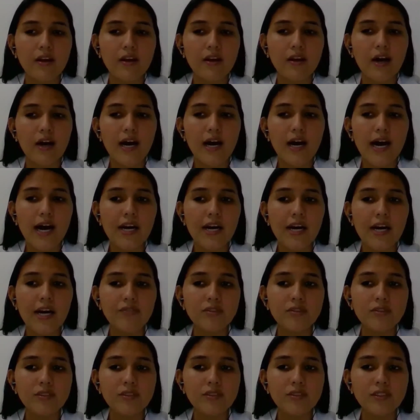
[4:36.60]
Iron
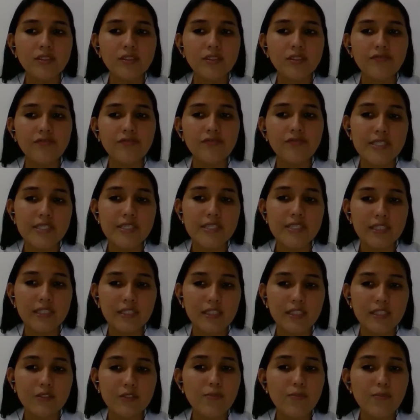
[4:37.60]
deficiency is most
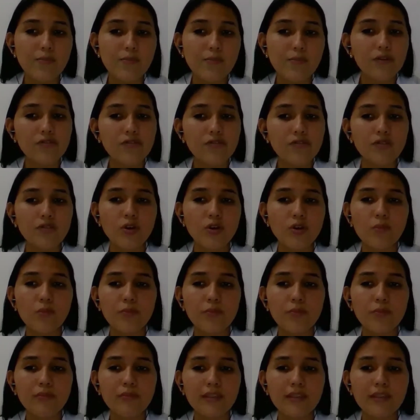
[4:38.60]
problematic
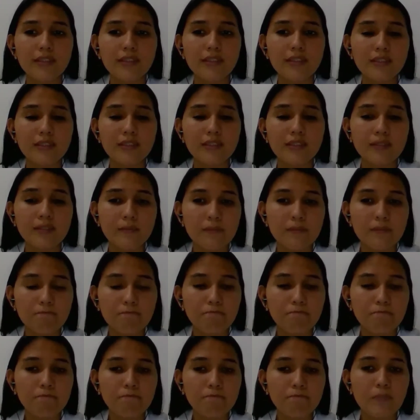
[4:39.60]
given the high
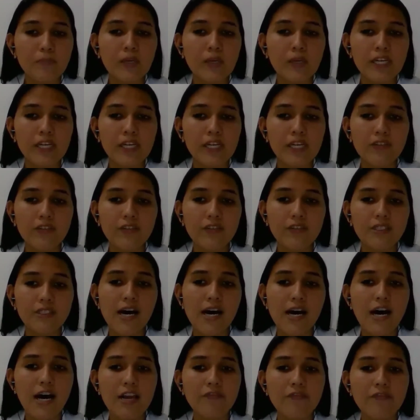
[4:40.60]
frequency of
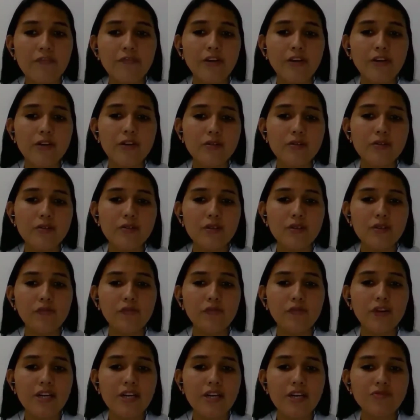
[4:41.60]
gastrointestinal
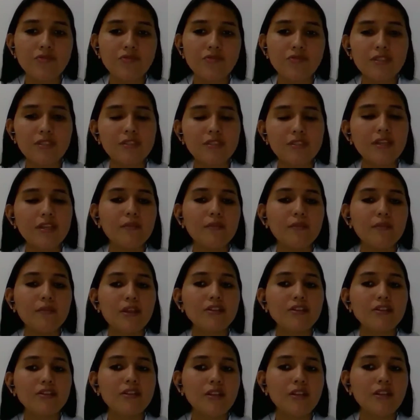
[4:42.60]
blood loss in
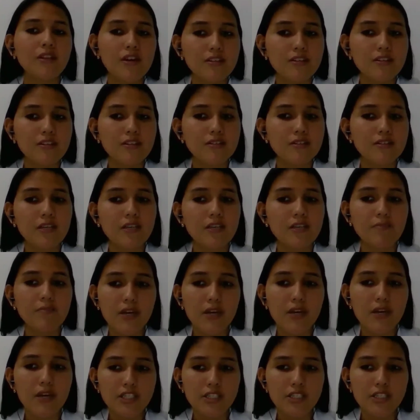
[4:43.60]
patients with chronic
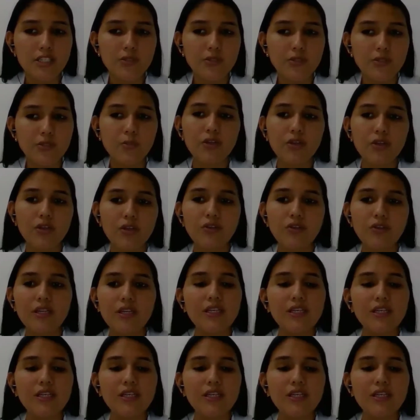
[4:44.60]
kidney disease.